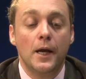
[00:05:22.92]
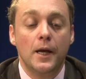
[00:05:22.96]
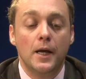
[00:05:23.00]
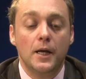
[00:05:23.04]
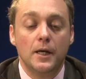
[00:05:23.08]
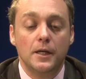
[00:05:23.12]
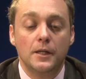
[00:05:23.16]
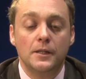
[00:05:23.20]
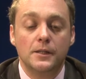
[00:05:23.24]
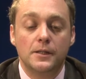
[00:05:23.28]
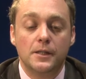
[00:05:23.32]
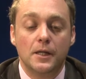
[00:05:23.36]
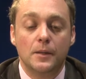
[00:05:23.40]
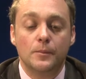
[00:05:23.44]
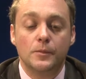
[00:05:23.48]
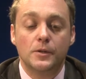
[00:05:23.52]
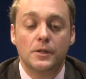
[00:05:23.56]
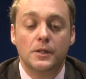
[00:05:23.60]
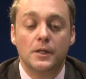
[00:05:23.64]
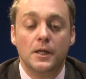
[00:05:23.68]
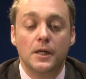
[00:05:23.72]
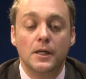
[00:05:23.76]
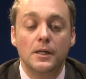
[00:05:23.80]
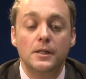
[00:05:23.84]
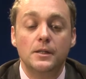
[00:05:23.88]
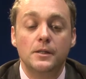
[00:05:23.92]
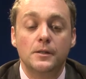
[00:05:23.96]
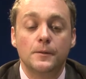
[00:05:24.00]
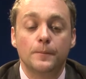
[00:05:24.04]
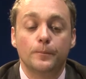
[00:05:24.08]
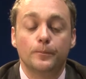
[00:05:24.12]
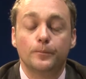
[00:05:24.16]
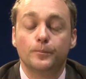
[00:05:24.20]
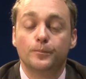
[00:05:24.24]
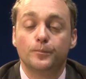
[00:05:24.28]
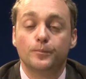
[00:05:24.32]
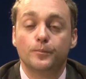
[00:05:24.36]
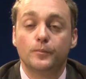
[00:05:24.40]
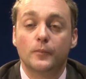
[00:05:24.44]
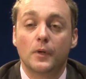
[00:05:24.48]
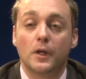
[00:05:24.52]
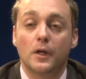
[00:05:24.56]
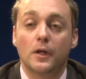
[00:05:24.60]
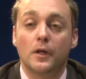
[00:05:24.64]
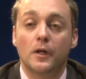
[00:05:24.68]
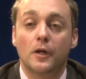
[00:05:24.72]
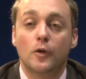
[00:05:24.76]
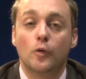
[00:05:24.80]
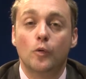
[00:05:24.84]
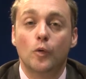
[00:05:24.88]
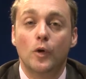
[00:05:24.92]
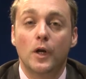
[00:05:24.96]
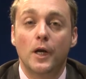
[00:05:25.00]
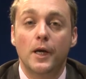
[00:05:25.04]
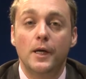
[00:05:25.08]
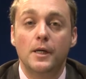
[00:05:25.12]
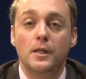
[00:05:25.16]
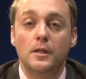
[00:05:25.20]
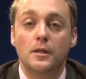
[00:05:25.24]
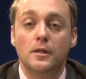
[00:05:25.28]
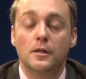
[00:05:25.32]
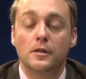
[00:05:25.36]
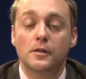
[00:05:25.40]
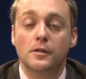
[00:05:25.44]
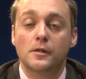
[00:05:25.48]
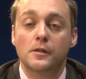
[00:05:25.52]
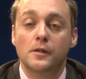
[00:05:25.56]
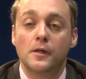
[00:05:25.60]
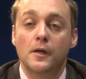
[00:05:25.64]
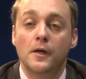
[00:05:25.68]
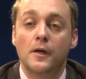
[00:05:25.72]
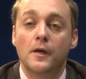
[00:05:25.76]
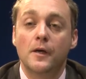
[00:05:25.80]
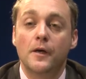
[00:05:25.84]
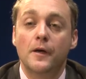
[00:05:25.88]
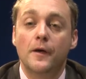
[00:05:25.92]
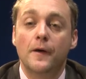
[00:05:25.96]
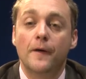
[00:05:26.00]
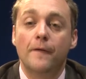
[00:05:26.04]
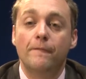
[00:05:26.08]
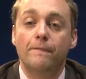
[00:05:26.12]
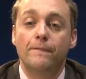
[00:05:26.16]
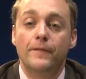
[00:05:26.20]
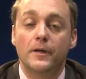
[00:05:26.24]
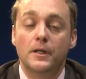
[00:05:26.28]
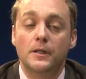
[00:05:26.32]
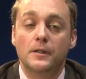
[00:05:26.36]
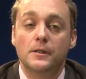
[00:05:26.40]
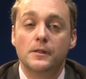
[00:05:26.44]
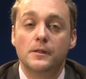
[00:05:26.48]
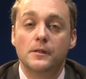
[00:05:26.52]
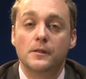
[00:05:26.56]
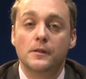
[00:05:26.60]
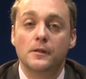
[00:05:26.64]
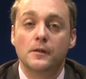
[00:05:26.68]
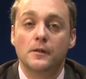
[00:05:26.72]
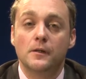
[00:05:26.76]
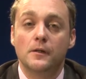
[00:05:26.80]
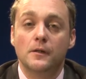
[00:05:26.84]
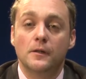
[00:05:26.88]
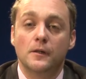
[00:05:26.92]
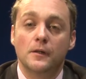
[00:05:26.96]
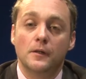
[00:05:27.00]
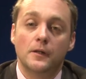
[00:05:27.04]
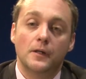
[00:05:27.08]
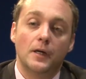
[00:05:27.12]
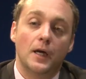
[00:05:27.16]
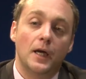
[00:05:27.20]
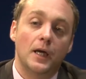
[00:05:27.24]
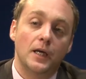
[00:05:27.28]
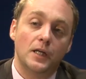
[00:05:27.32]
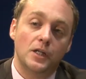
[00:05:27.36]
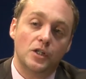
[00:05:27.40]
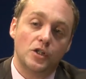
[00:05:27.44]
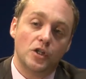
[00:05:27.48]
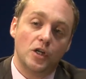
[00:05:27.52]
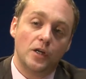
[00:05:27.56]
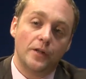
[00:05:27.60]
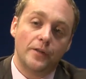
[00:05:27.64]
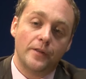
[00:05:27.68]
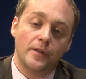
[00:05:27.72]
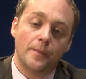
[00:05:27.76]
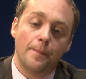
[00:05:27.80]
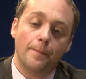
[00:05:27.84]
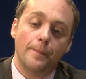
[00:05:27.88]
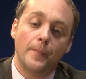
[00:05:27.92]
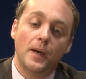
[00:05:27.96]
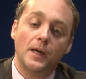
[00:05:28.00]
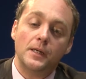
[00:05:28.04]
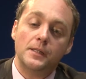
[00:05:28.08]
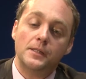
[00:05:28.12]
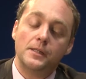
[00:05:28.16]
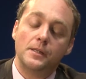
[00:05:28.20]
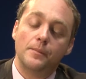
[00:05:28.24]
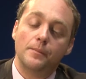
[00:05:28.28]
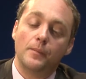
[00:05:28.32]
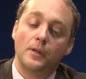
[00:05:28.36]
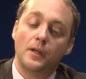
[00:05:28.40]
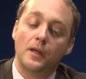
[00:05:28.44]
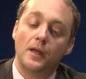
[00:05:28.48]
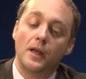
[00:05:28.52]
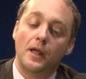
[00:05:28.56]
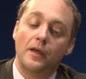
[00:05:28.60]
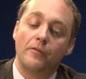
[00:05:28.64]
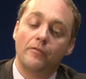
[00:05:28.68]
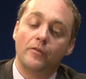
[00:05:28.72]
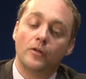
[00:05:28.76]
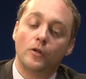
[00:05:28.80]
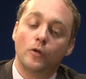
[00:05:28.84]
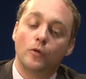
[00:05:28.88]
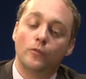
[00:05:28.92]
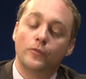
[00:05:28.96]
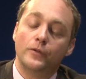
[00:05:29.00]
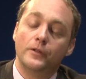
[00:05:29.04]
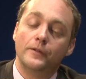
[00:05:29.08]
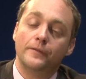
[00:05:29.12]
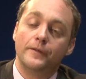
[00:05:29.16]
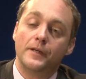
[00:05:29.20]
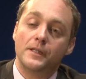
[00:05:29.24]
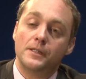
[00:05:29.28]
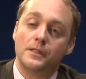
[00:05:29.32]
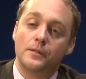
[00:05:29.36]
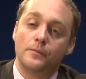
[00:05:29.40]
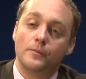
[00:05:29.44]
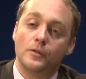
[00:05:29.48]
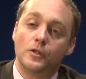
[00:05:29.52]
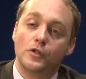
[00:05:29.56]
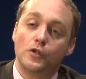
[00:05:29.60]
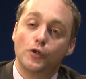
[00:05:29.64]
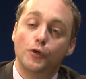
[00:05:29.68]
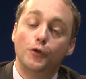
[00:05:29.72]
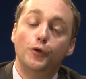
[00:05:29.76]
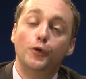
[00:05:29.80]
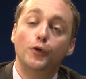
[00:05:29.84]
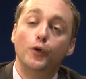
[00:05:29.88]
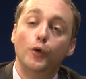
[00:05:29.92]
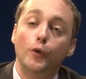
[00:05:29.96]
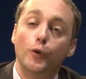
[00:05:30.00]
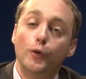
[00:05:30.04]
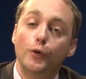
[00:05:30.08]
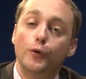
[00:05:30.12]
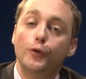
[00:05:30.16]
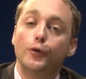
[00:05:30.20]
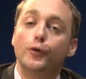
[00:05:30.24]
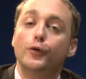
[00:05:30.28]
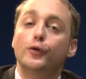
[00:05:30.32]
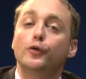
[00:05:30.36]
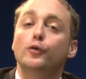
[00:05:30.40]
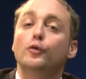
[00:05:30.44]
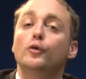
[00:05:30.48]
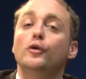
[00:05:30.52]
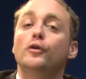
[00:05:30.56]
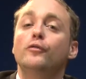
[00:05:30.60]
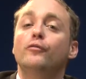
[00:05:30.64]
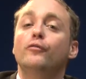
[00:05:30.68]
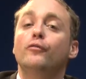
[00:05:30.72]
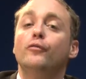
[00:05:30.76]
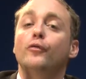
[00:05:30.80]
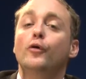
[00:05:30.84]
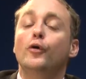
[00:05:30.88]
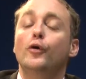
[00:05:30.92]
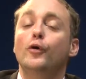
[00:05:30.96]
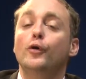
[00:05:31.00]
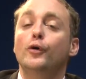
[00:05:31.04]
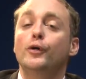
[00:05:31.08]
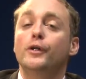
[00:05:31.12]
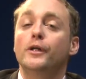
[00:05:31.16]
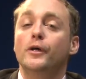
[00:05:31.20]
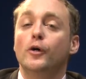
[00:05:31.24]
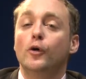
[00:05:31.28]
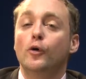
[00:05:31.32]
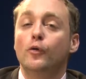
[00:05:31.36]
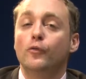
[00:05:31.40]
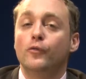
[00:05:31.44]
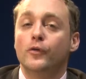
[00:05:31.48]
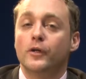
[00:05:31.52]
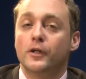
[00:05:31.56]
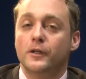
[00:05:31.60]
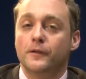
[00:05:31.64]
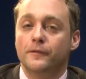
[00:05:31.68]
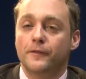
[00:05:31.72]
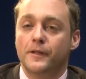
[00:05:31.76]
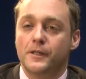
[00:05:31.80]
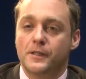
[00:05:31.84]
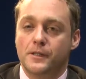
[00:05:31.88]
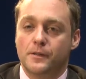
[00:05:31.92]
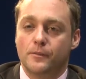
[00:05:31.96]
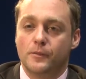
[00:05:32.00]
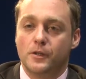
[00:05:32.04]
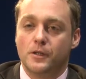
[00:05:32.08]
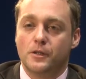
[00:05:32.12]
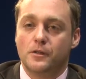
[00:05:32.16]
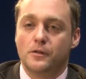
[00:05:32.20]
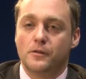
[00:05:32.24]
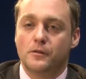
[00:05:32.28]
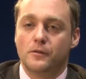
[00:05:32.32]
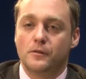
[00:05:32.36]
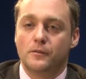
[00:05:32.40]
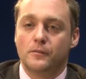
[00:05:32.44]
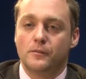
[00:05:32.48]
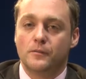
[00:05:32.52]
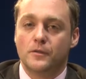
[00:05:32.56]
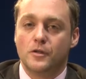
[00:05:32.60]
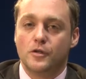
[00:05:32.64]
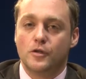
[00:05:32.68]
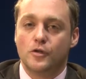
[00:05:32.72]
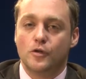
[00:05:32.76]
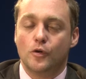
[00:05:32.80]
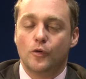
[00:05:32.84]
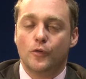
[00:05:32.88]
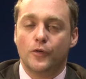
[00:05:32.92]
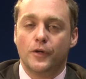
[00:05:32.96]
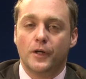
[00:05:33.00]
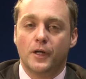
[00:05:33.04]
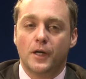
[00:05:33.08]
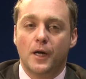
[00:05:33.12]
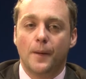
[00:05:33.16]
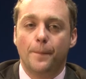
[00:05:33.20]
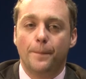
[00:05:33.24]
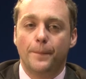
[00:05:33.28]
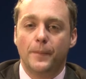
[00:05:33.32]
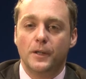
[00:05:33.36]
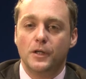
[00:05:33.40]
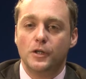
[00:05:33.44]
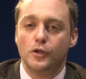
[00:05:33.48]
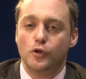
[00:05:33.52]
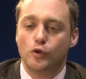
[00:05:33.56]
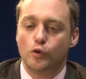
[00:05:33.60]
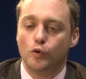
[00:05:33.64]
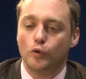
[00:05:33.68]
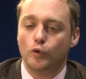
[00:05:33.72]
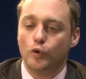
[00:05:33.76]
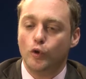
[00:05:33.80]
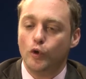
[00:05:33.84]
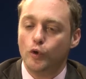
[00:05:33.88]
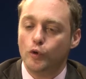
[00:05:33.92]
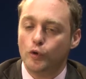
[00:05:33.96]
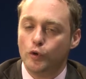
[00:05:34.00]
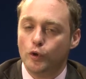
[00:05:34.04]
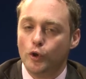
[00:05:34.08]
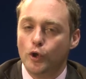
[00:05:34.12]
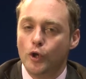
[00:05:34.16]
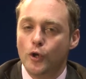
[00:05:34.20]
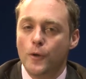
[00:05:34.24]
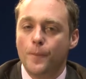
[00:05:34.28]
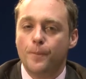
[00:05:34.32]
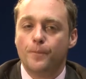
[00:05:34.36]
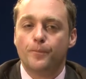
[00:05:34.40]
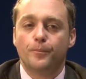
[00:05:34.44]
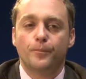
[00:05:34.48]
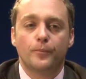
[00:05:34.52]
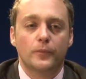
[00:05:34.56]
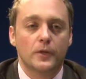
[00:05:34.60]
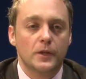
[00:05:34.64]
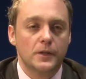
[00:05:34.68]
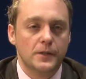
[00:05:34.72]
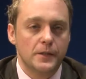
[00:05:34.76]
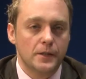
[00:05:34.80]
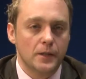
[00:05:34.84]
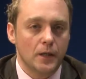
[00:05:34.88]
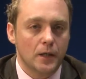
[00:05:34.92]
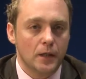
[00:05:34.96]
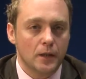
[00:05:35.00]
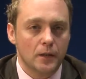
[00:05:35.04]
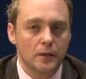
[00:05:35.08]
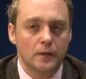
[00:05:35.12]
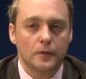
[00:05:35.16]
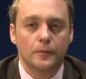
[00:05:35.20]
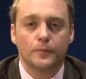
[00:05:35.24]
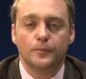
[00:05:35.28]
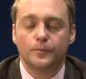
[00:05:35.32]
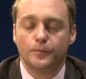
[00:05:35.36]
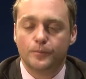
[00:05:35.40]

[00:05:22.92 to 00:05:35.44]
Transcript: In some states, regulators fix actually the maximal level of investments in order to avoid overinvestments. So the companies do not start